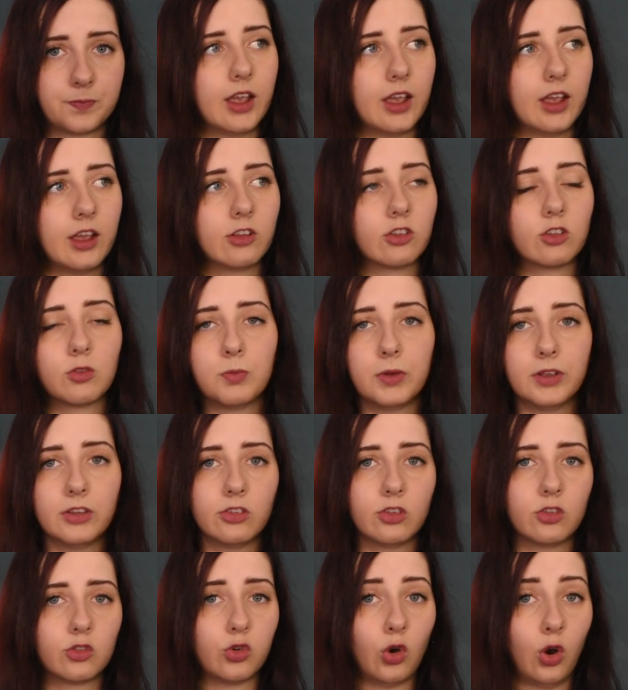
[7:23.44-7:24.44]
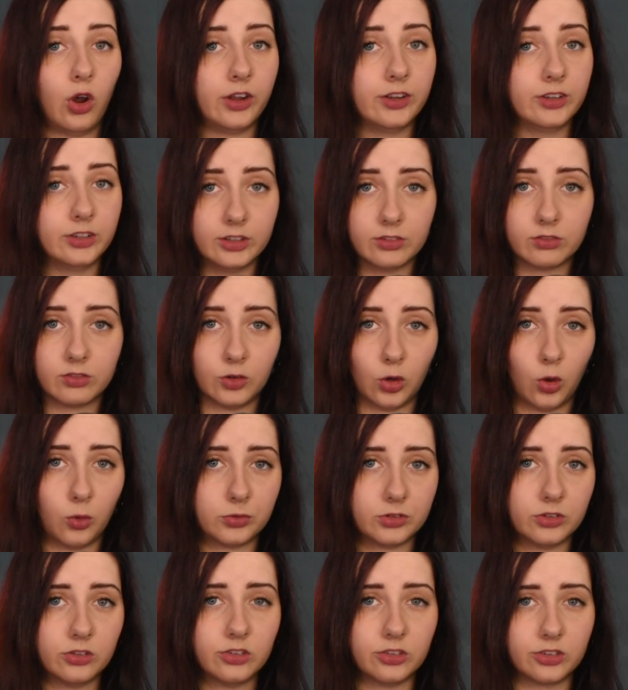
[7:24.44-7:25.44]
It's best to try different
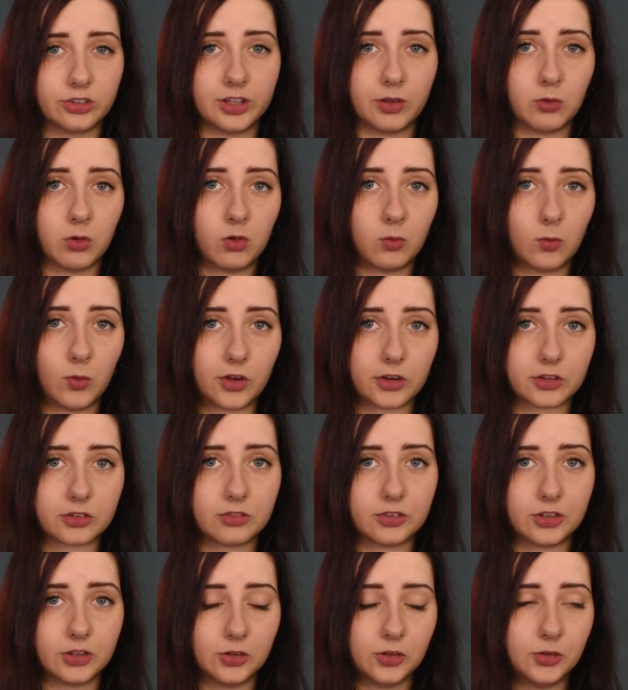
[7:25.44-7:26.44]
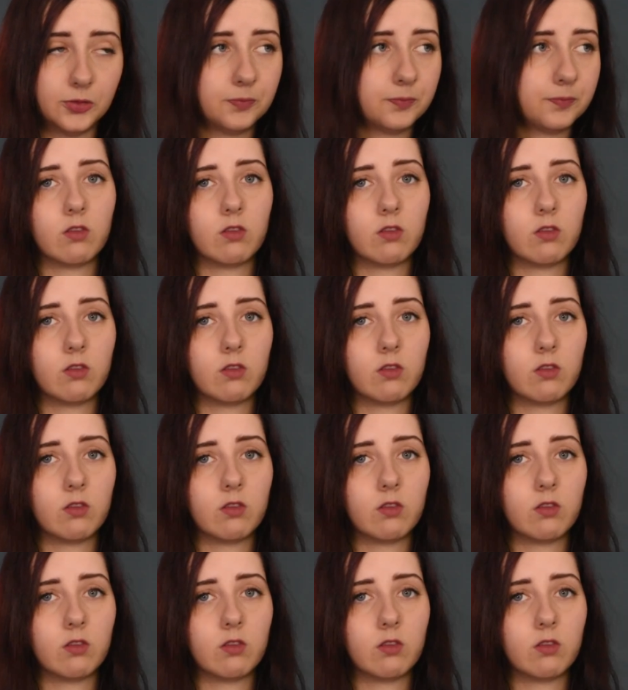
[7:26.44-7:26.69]
options to see what works for you.